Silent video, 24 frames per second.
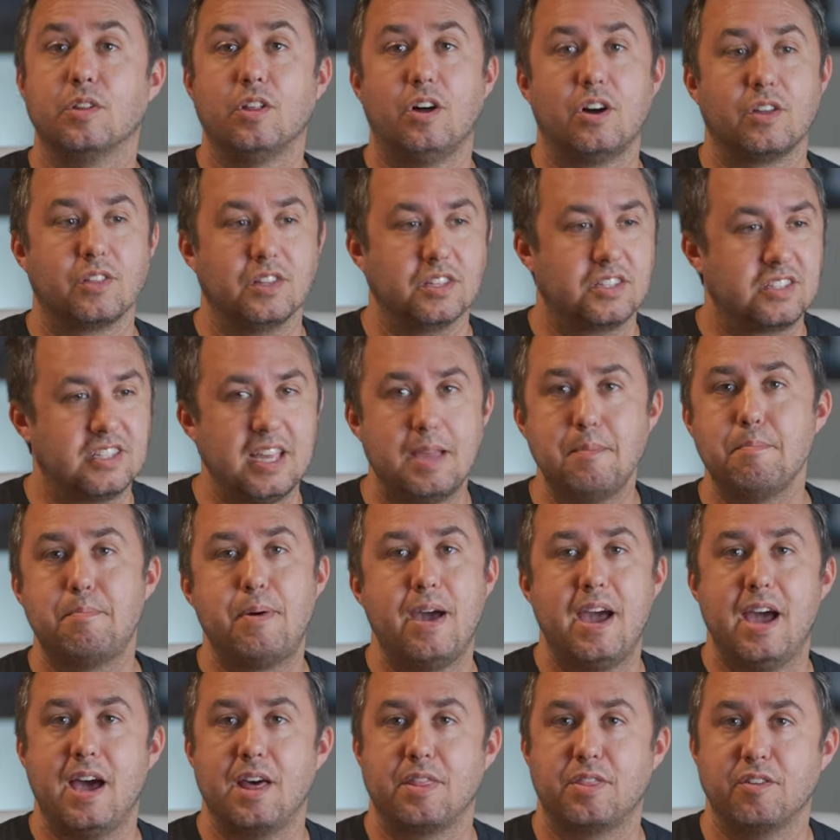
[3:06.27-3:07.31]
along the same
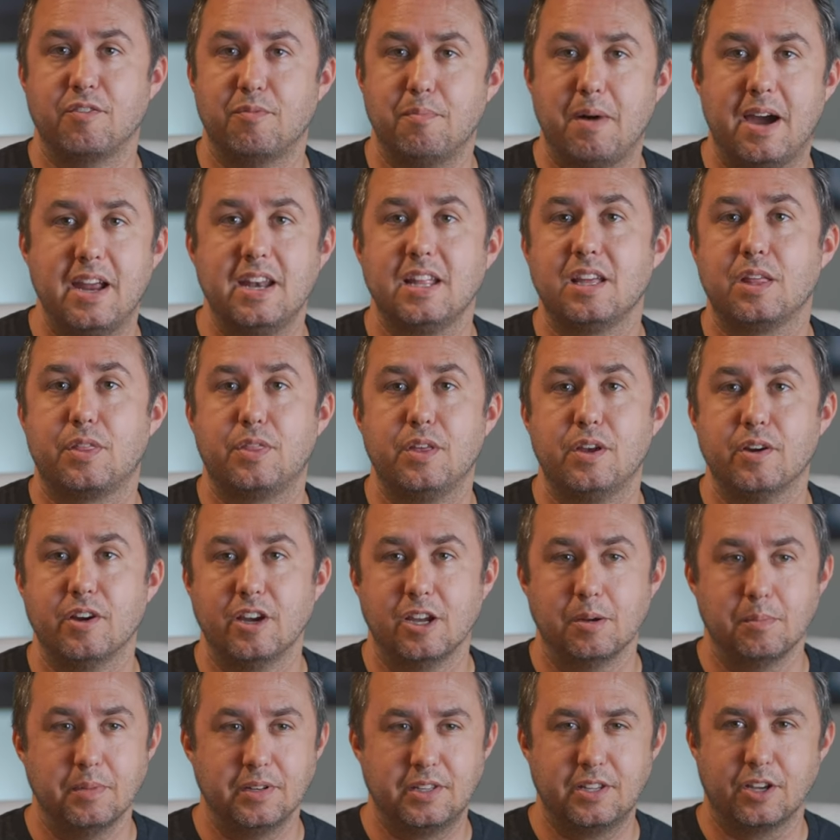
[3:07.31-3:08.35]
path of mining
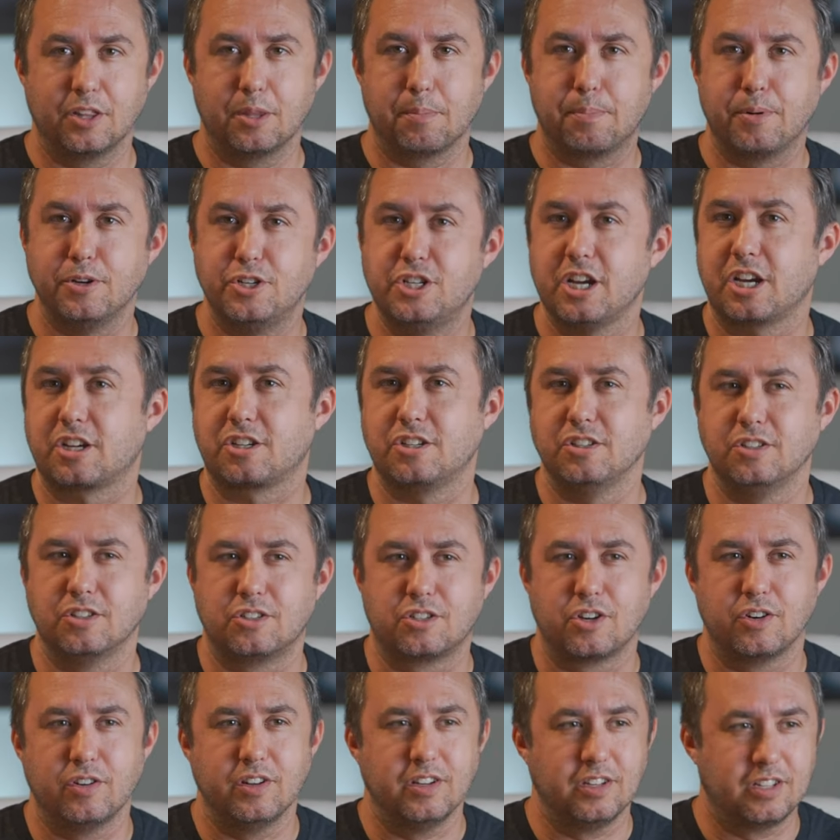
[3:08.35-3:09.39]
Ethereum until the projections
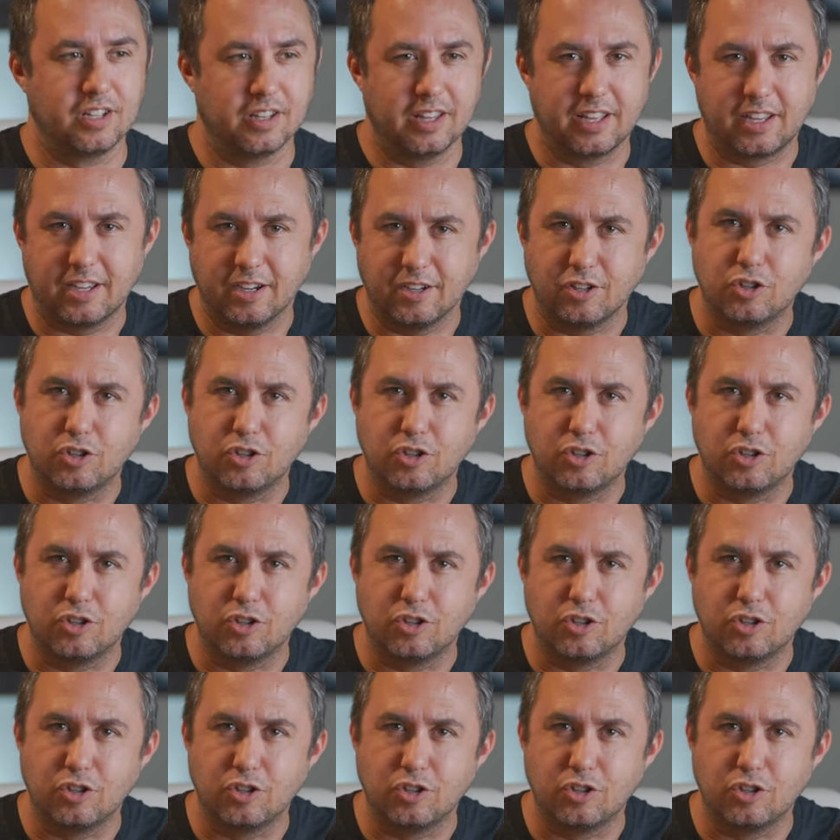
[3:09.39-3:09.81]
turn into like a